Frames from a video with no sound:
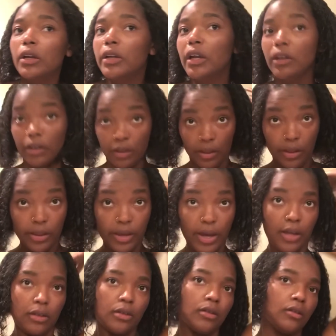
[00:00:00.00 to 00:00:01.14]
now that
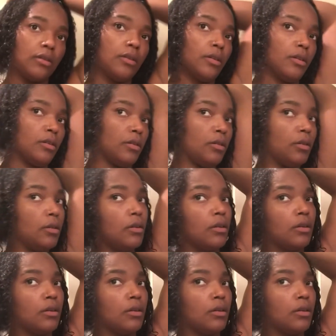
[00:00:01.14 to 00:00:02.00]
that's done,